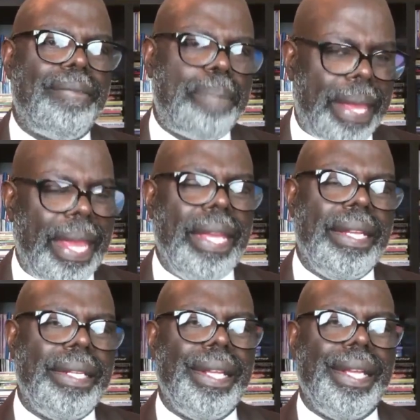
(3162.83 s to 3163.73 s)

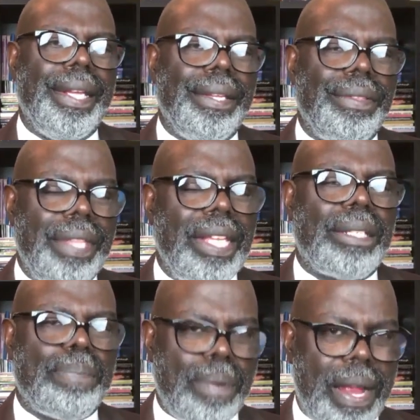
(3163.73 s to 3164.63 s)
pain,
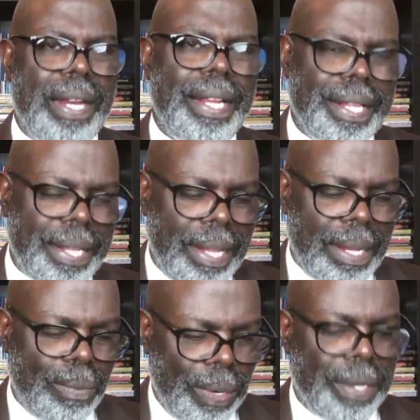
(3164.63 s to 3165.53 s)
this product
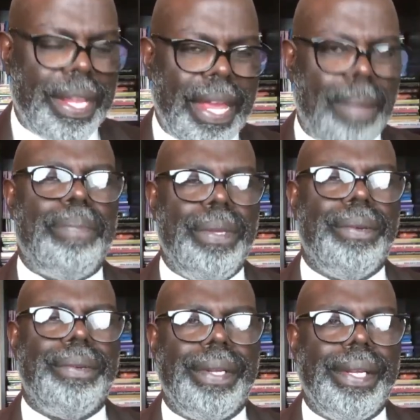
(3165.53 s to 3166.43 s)
will help
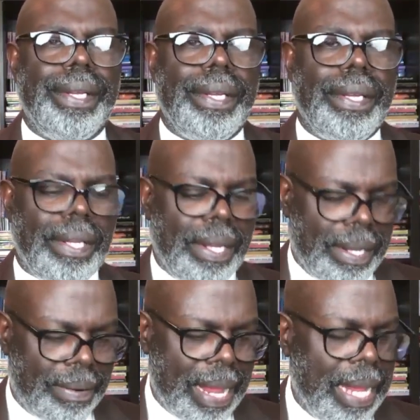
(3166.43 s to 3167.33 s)
you.
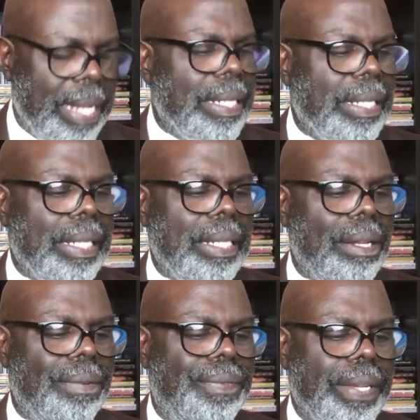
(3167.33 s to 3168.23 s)
All right? And
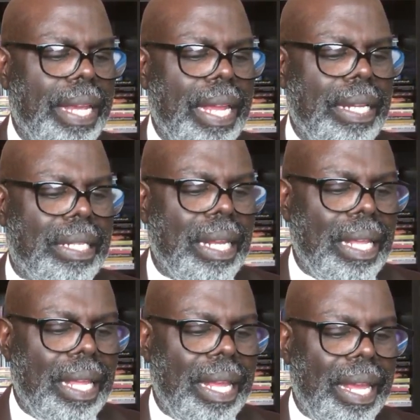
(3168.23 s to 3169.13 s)
don't forget
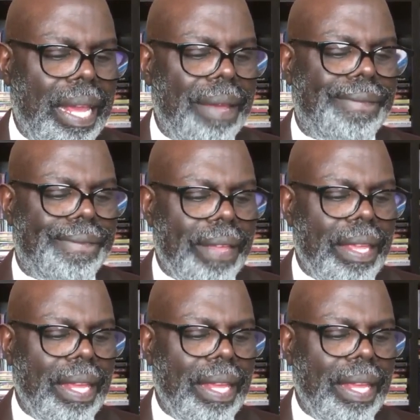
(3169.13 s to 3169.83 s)
FES,